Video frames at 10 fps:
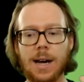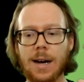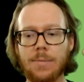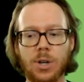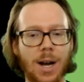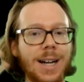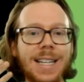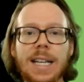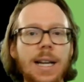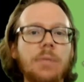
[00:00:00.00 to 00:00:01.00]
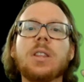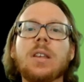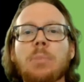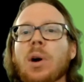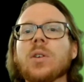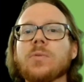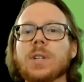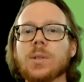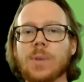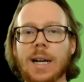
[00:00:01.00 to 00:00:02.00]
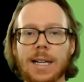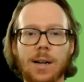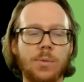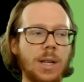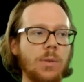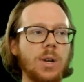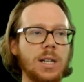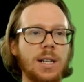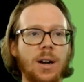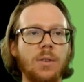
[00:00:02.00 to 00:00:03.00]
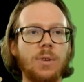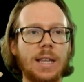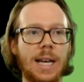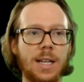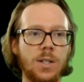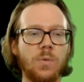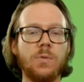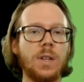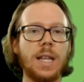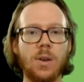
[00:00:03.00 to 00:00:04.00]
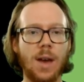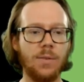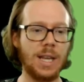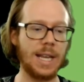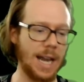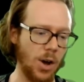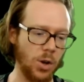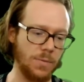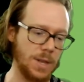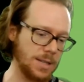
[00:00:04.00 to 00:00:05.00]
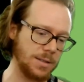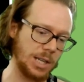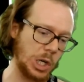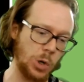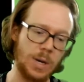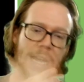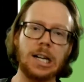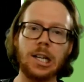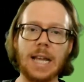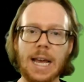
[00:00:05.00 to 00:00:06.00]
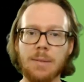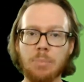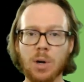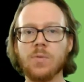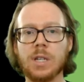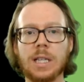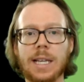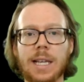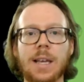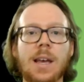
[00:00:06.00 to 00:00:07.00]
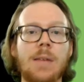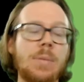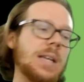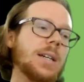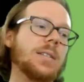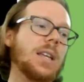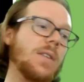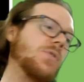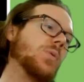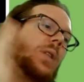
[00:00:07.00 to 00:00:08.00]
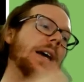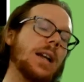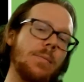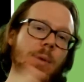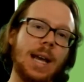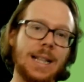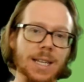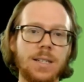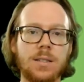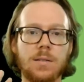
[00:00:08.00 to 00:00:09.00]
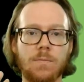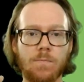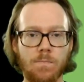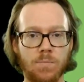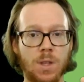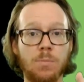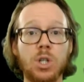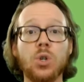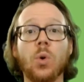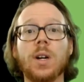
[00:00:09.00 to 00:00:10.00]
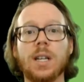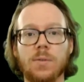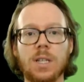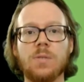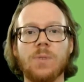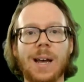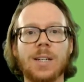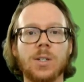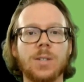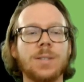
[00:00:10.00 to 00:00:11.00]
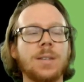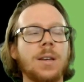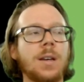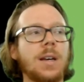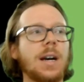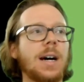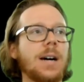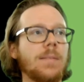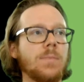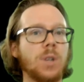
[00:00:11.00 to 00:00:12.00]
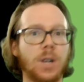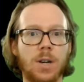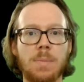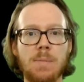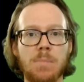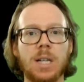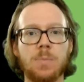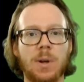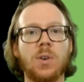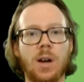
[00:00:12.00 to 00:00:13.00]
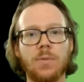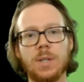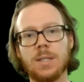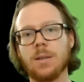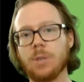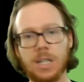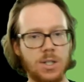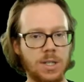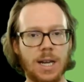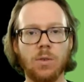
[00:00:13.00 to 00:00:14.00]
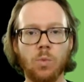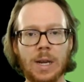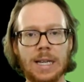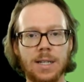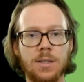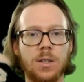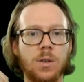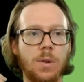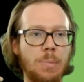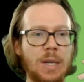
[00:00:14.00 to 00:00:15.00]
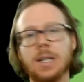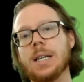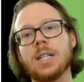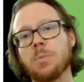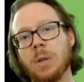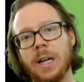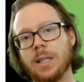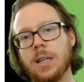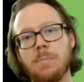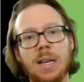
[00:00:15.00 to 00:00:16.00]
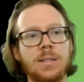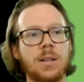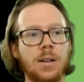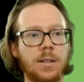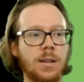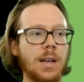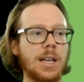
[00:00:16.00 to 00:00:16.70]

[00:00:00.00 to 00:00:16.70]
you're not going to get everything perfect, right? I really want to clarify that. Don't feel like you have to hit all of this, nail on the head perfectly, because if you line up at least the majority of these factors, you're going to be much better off than someone that just kind of went into and picked a niche blindly based on,